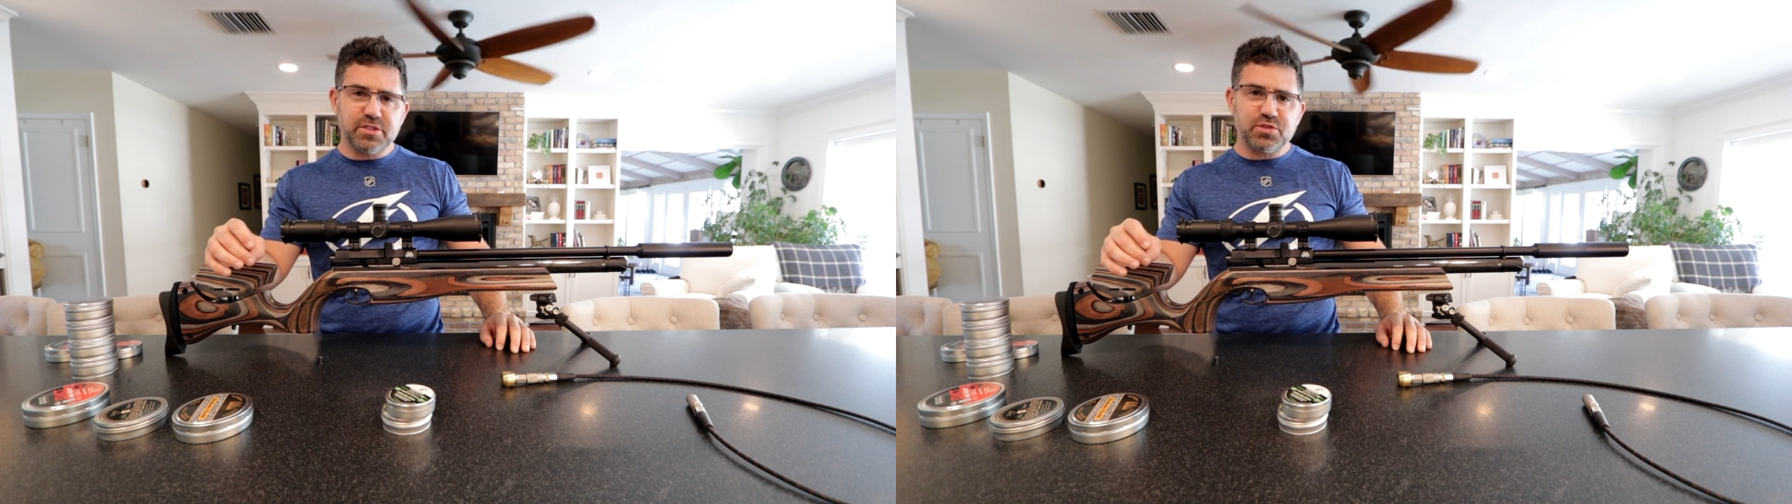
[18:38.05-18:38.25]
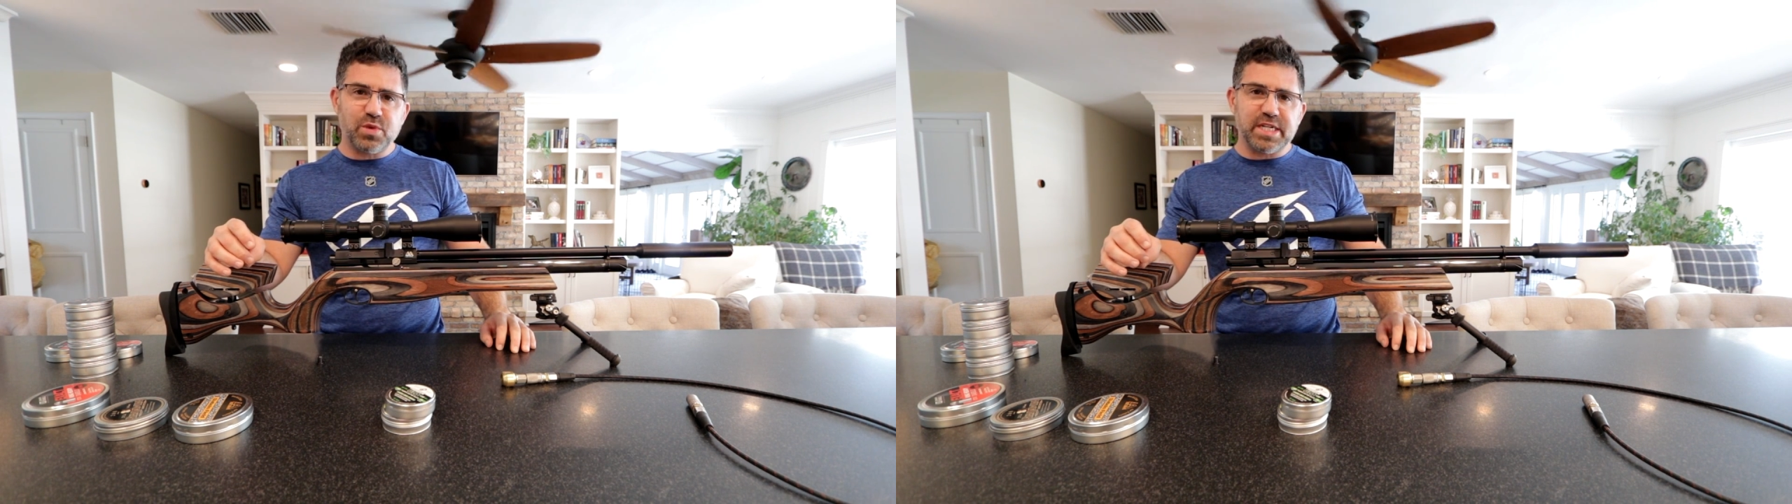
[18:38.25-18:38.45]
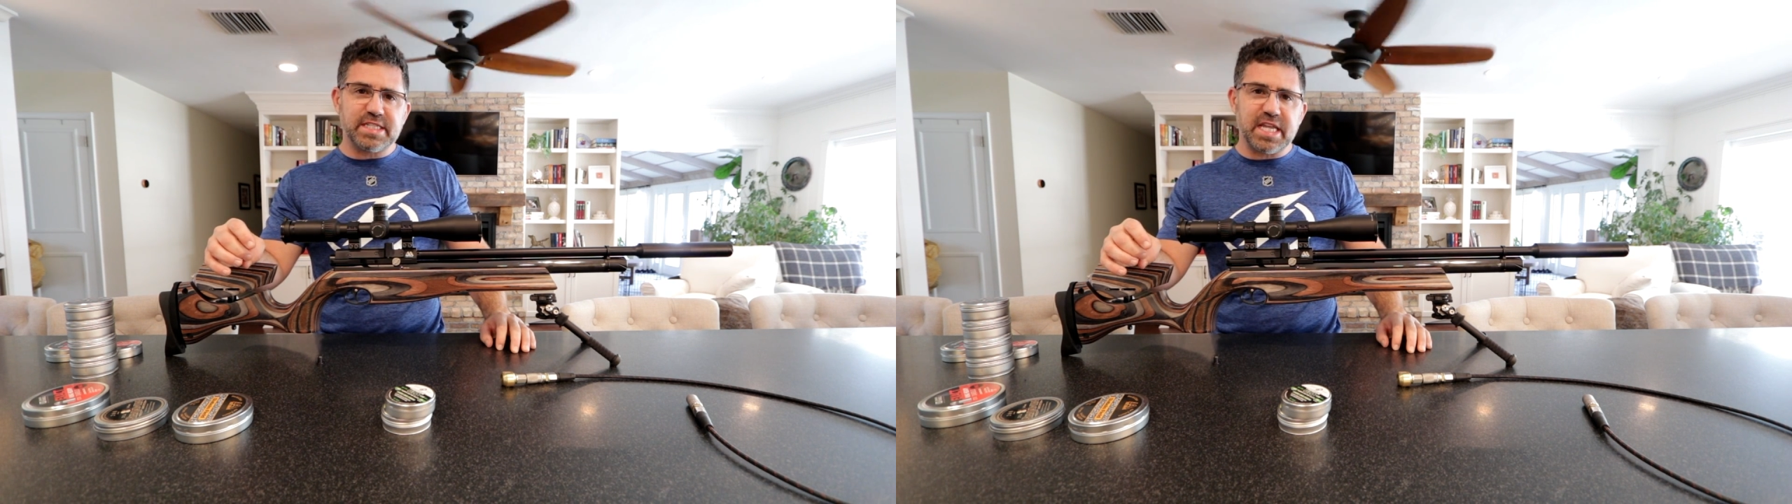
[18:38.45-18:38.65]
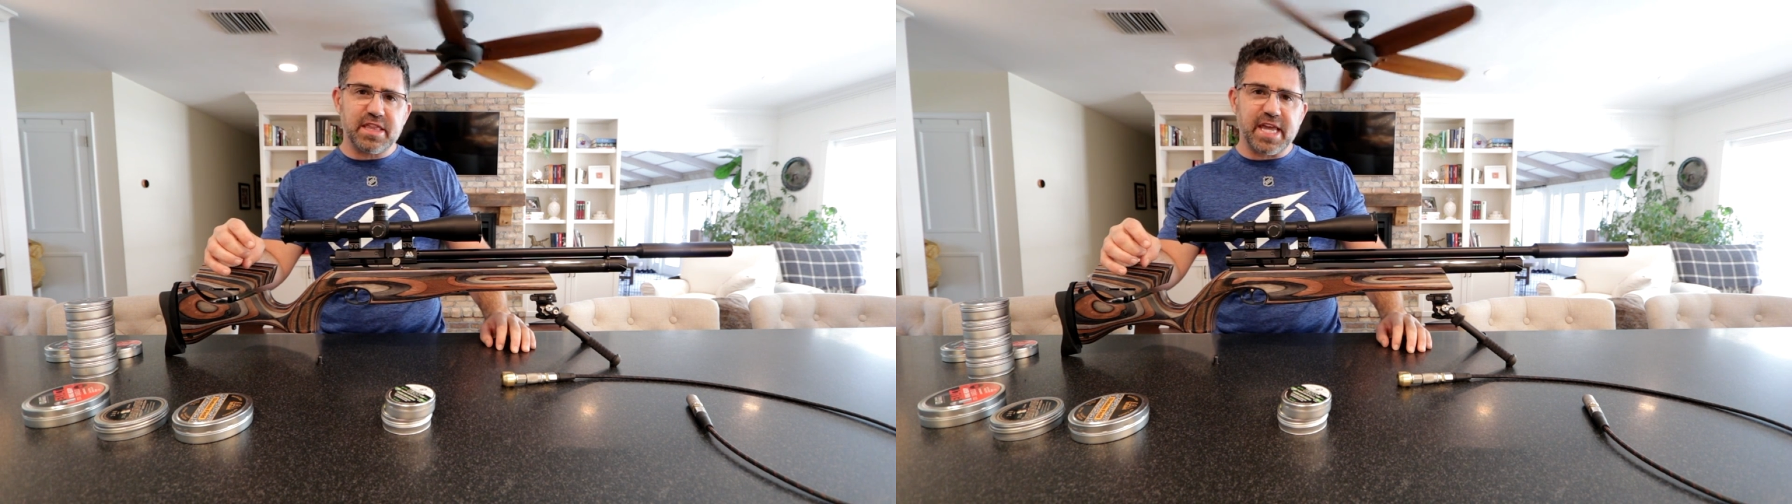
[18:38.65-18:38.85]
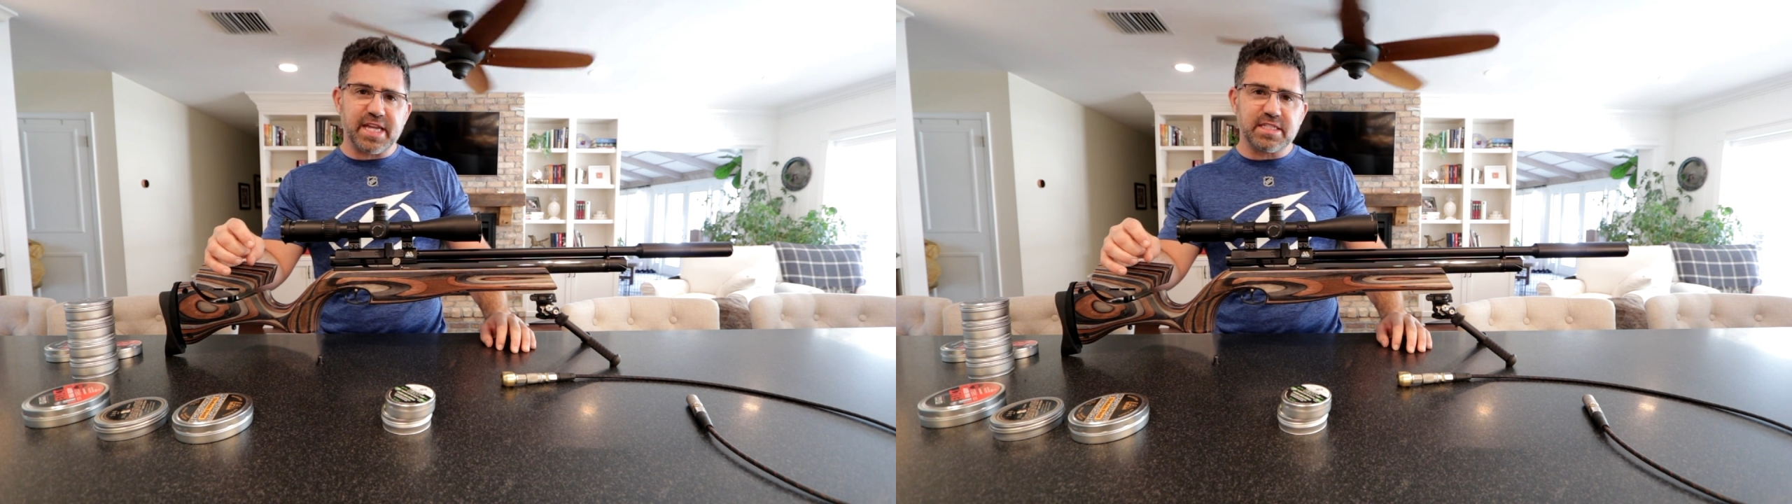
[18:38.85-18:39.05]
just want to say
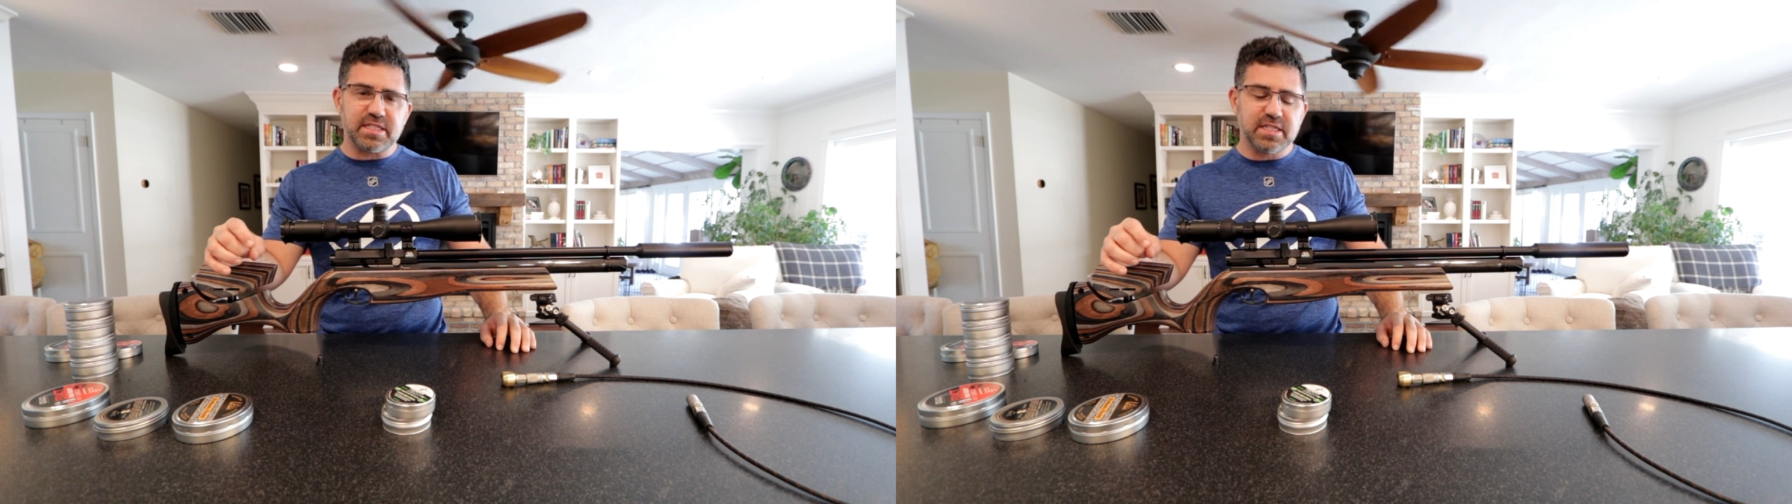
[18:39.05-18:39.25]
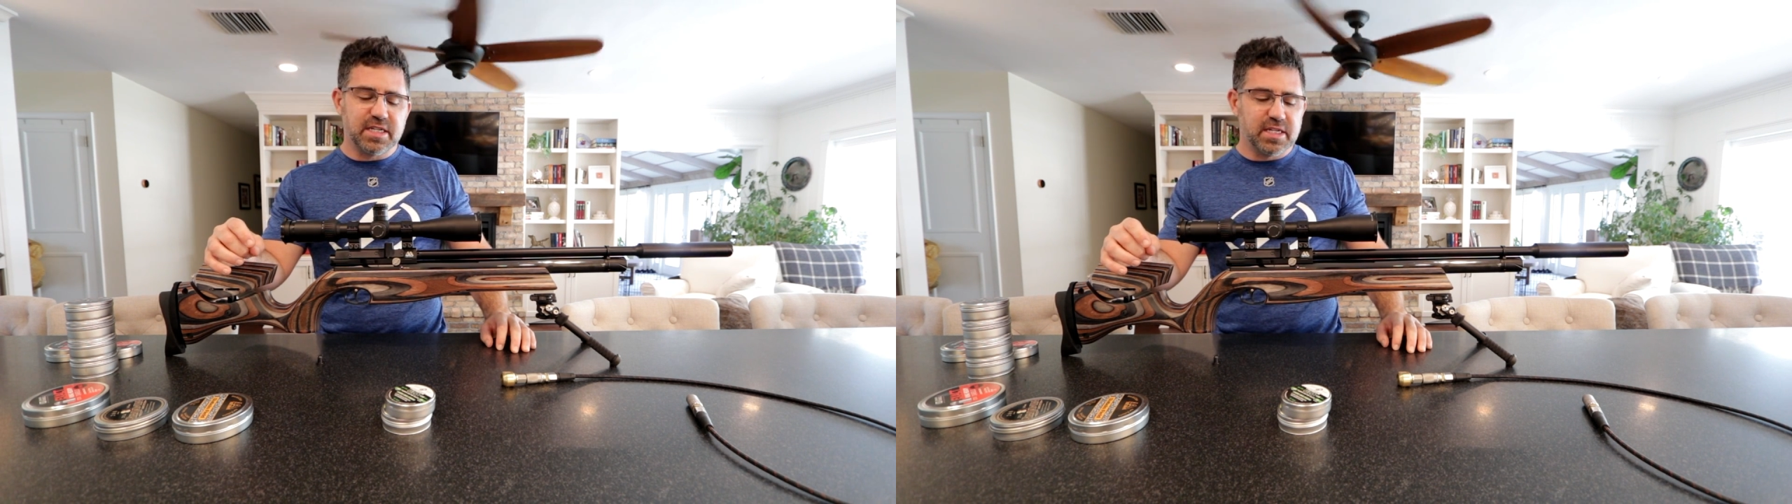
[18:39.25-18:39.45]
thanks.